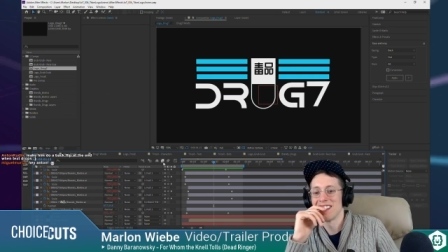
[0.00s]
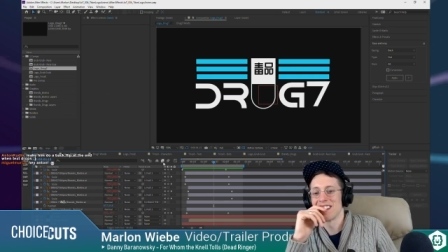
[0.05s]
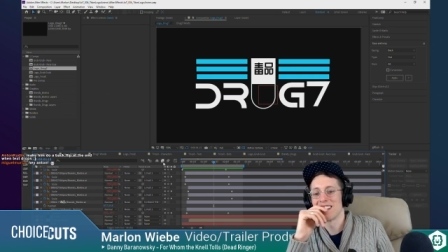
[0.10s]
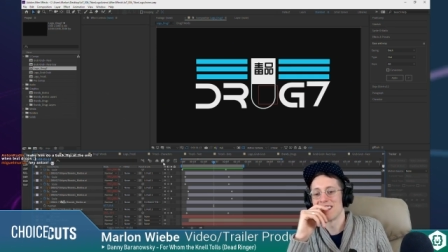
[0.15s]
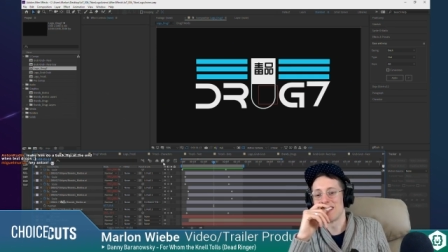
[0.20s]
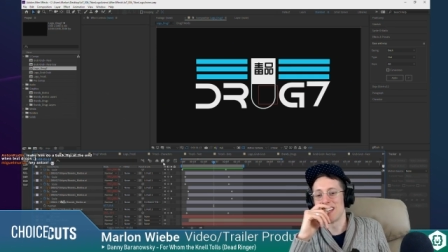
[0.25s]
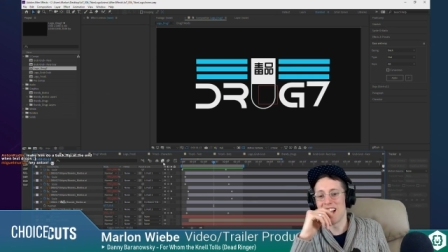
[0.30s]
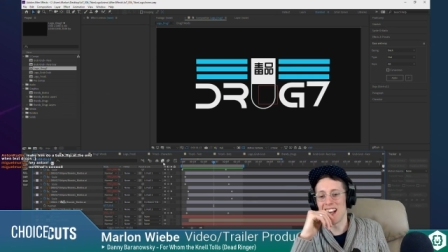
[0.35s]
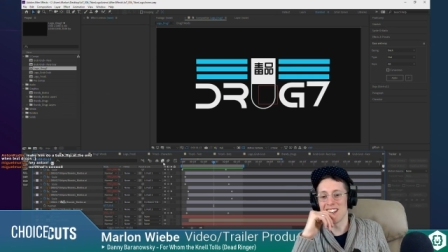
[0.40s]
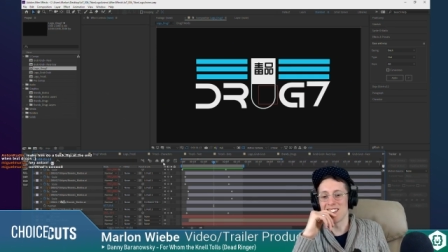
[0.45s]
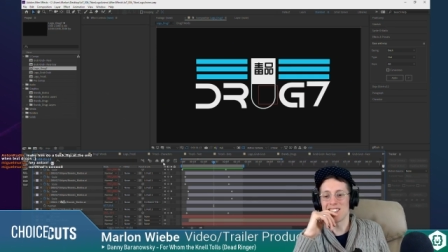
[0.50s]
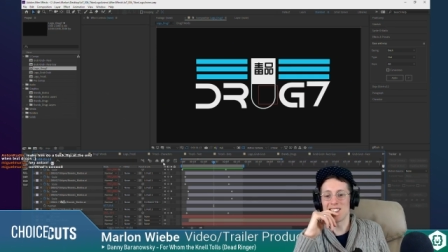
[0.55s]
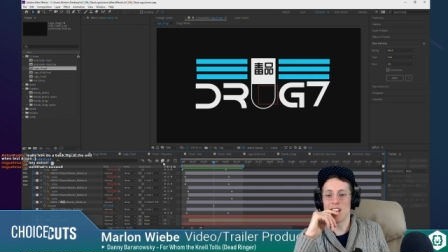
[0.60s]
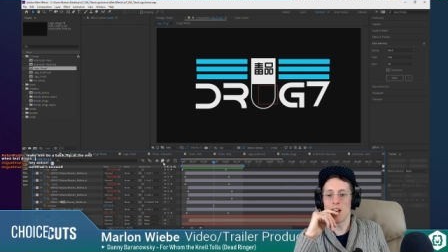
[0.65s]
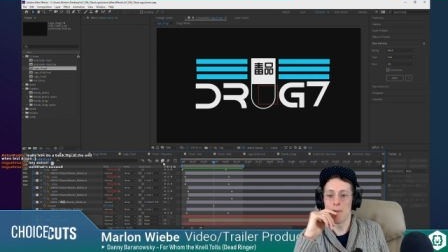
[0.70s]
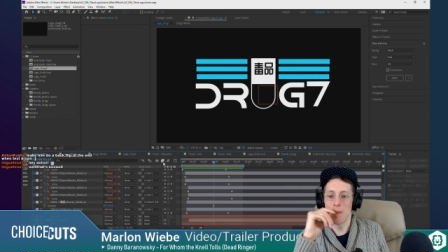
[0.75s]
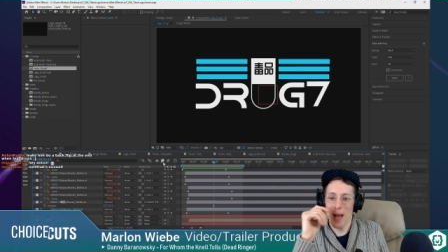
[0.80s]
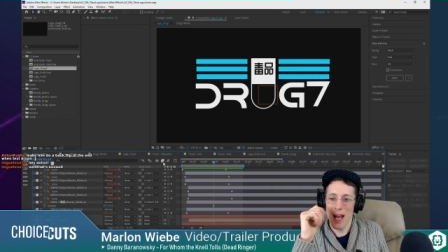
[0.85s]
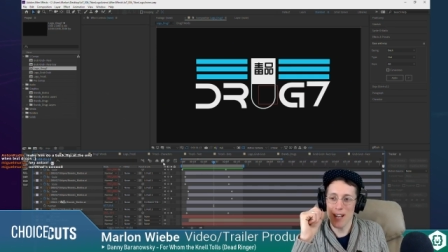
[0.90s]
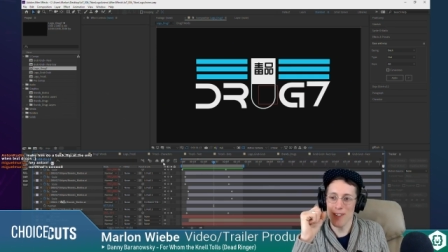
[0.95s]
Yes, a
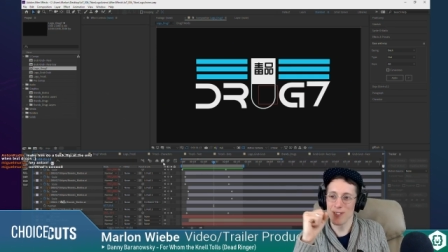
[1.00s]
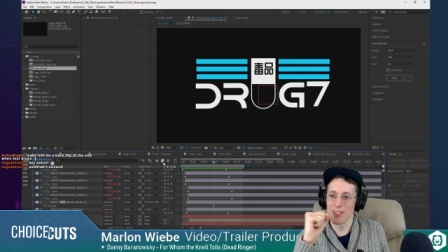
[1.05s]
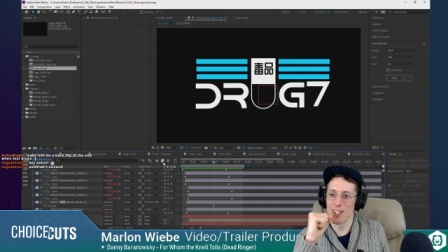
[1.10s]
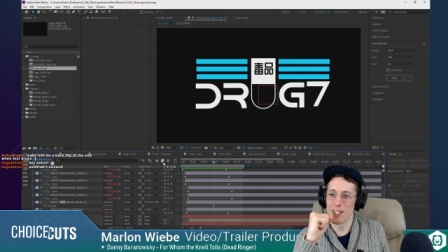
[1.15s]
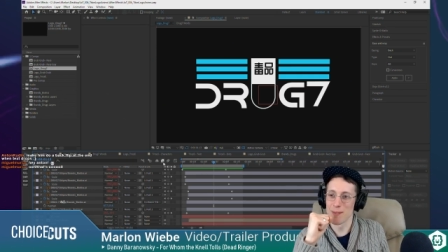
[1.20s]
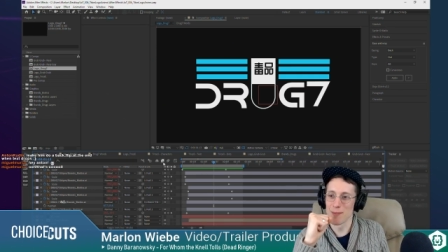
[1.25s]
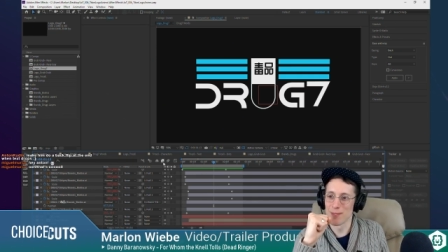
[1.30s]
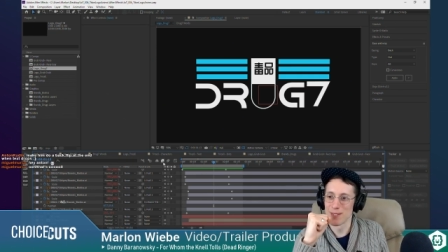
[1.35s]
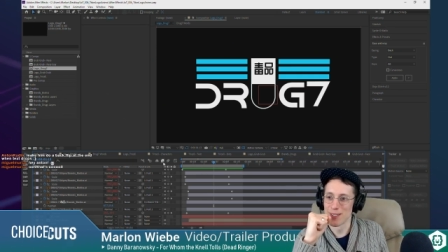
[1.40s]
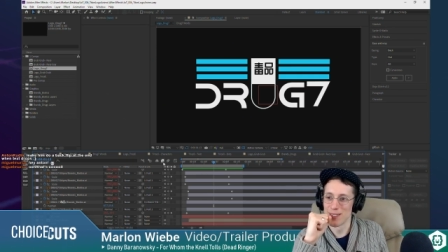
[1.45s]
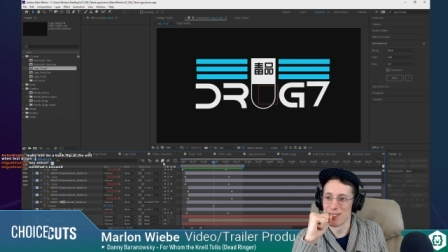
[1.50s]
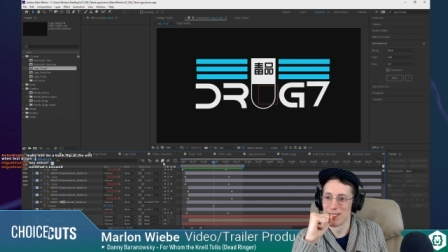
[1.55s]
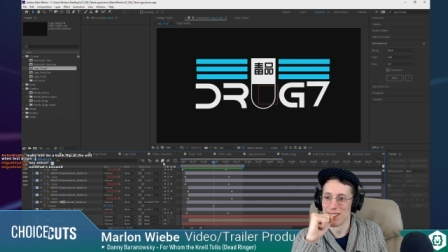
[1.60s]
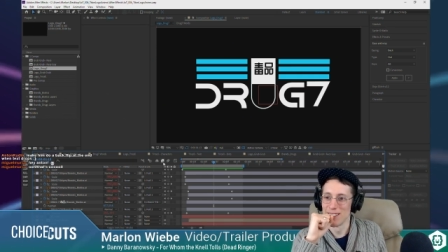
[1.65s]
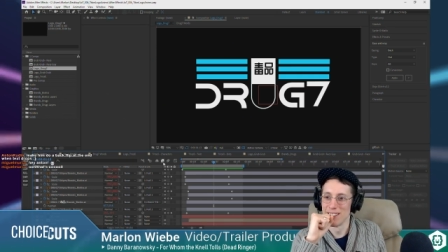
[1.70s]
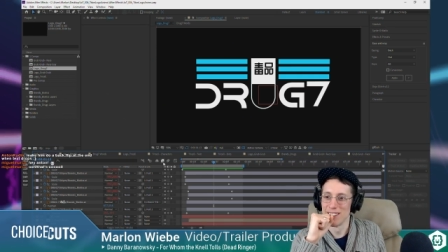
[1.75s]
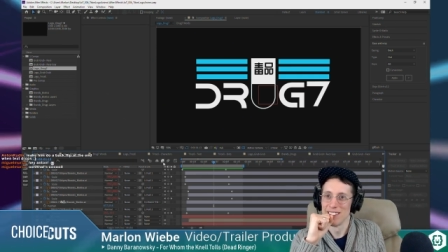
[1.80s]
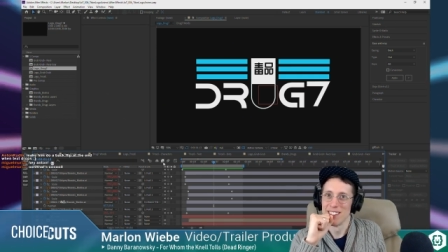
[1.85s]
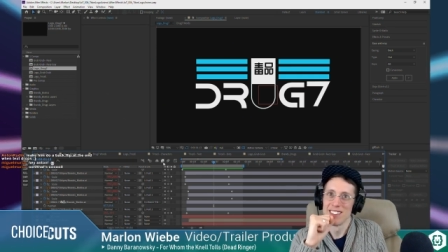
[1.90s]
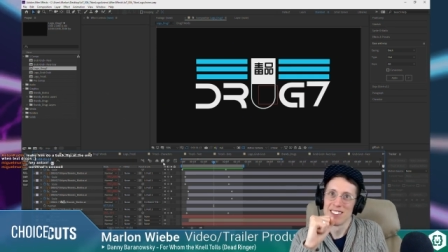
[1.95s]
backflip.
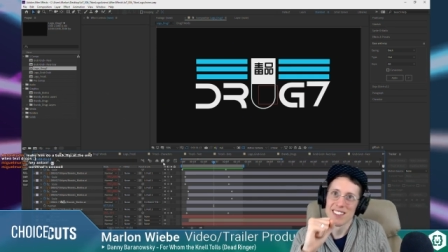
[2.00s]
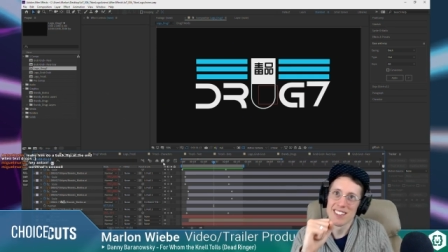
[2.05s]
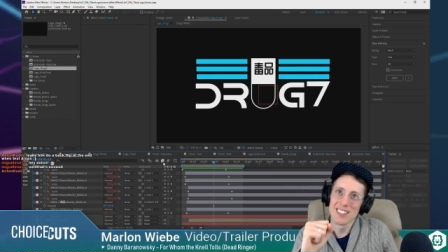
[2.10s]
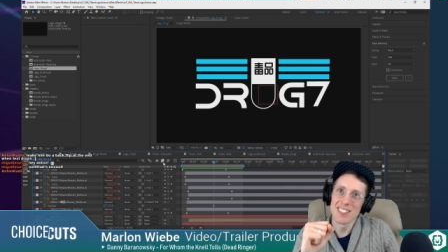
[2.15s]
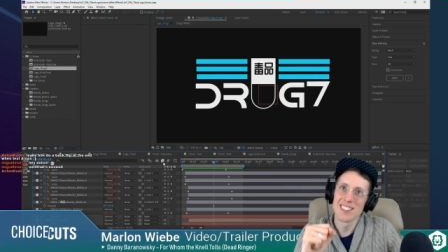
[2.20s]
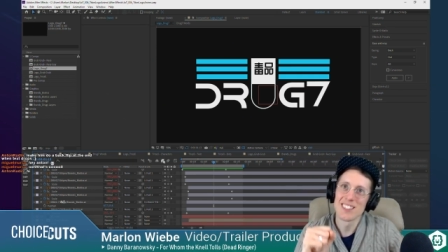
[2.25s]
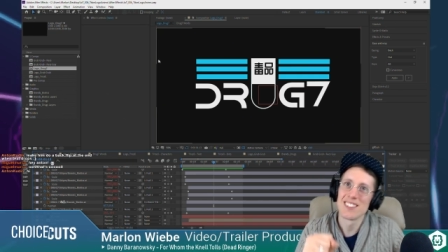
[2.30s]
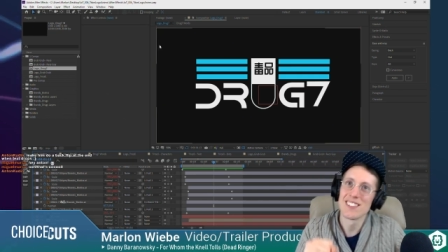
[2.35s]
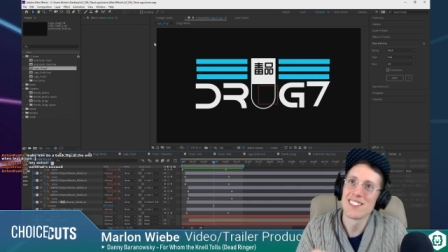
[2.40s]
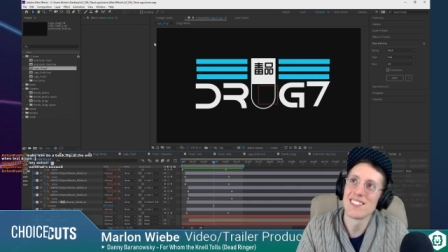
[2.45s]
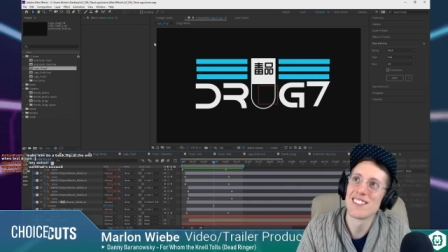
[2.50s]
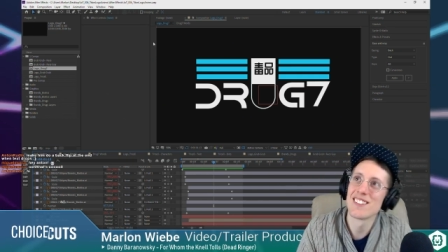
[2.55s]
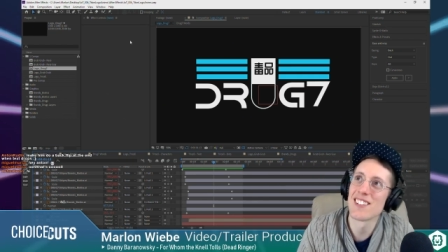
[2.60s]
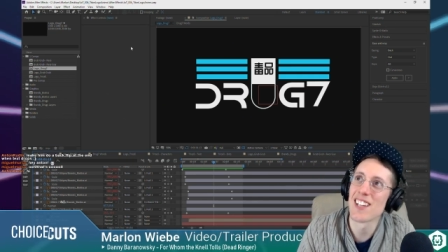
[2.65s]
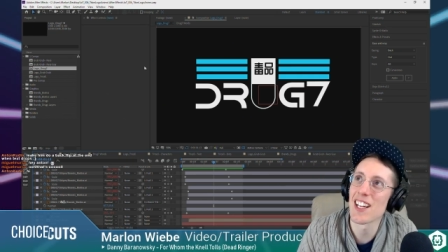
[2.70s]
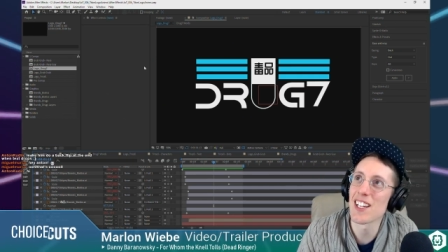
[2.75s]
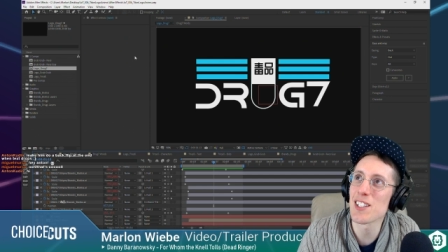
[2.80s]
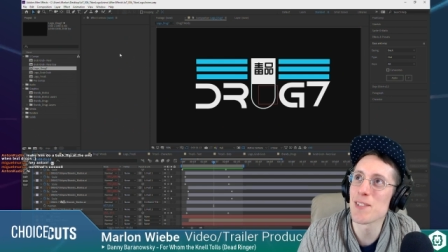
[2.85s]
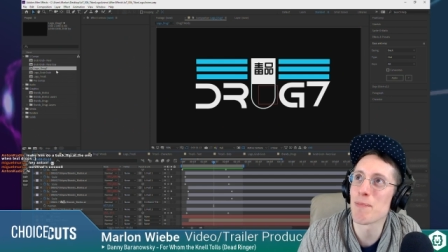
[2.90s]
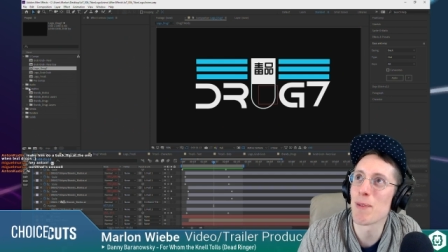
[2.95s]
That
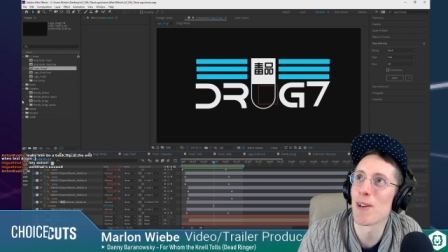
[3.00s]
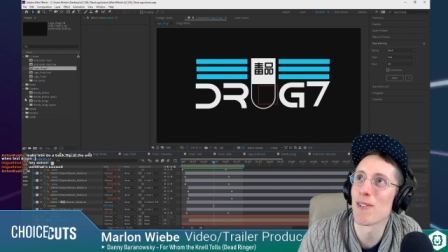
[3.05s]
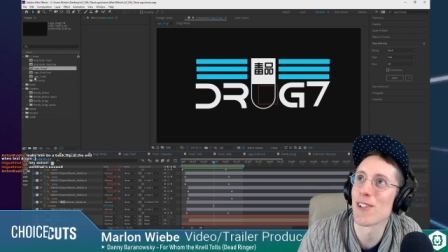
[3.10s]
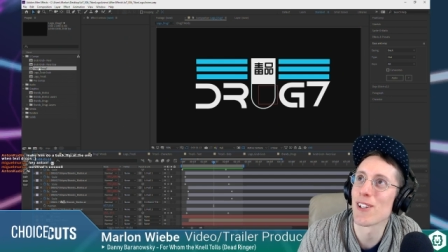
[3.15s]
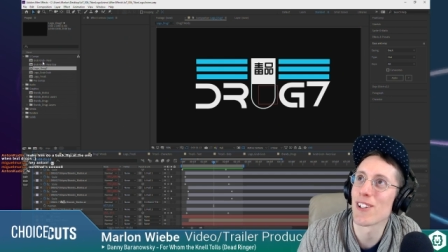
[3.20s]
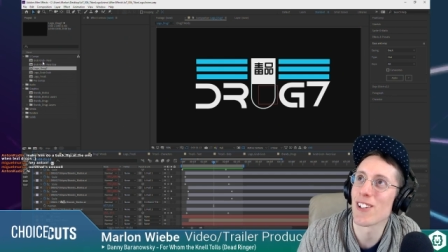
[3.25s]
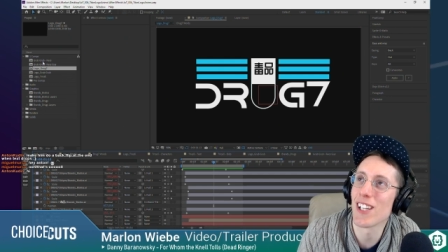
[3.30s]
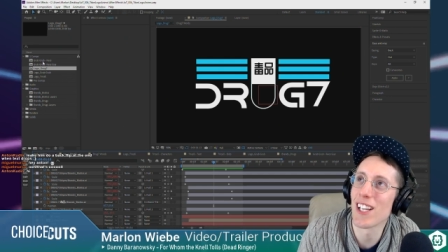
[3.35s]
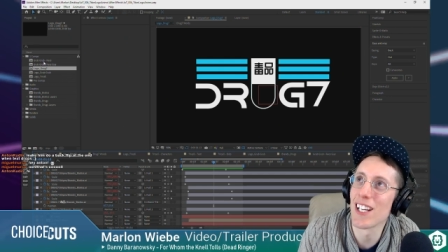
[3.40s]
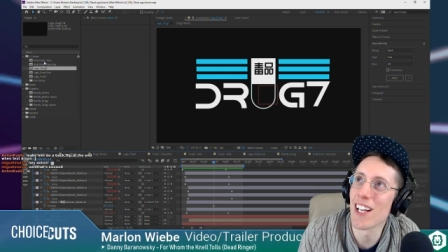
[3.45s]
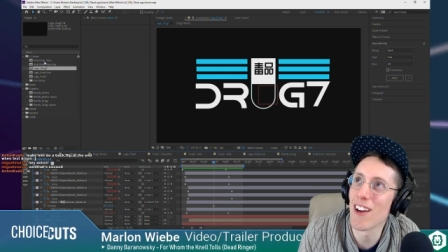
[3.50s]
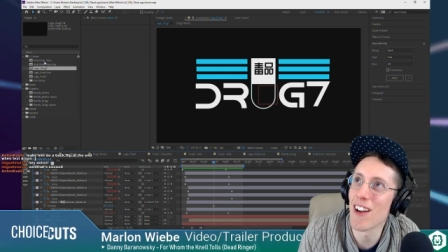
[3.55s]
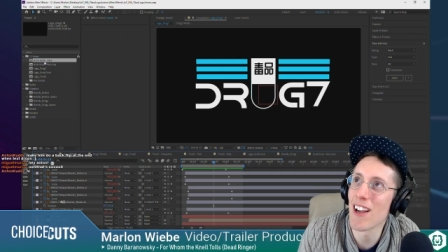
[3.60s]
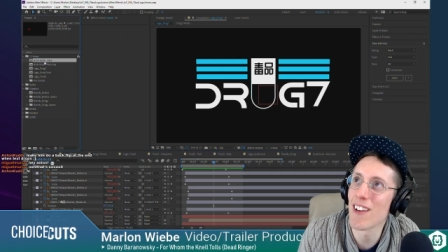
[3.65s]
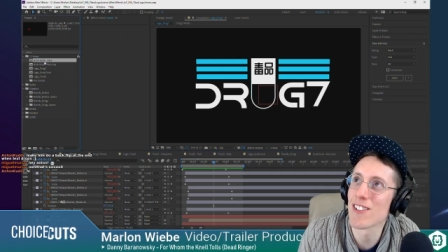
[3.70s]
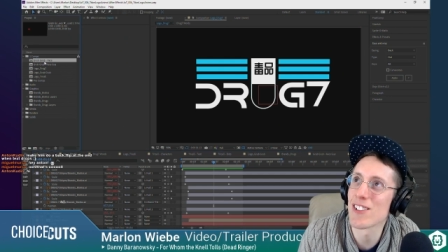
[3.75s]
is perfect. Okay, now I have to